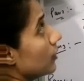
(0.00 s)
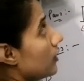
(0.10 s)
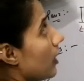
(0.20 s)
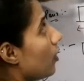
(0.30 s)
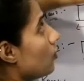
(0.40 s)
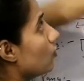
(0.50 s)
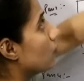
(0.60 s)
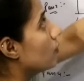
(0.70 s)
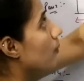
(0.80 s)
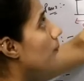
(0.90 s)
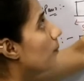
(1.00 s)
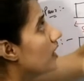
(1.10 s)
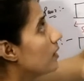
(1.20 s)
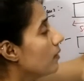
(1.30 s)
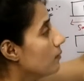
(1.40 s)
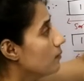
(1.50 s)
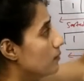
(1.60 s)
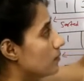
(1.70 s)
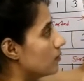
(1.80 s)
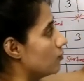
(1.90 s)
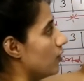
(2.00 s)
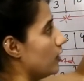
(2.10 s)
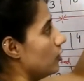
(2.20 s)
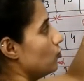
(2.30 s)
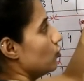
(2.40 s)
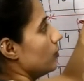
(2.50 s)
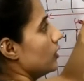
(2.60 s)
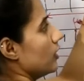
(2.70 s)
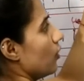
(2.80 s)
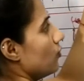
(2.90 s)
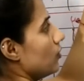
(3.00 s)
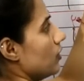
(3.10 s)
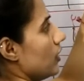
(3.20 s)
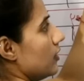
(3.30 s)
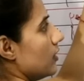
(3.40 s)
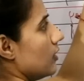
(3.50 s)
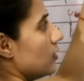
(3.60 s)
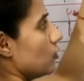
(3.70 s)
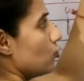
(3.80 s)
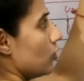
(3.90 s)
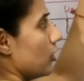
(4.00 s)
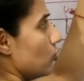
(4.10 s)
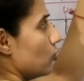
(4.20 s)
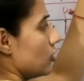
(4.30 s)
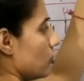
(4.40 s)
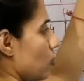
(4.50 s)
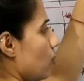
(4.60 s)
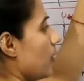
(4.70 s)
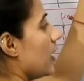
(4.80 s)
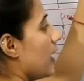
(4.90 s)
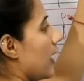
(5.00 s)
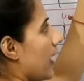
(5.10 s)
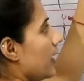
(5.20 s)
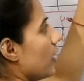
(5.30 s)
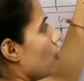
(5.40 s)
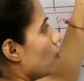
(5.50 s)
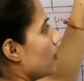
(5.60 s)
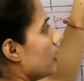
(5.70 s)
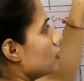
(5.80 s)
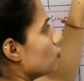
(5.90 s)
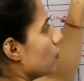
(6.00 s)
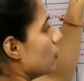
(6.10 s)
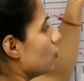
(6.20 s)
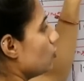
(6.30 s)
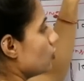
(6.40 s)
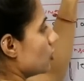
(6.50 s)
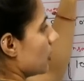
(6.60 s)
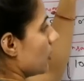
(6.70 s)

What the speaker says: Now minimum value would be, now we will enter into this loop, and now min is equal to j.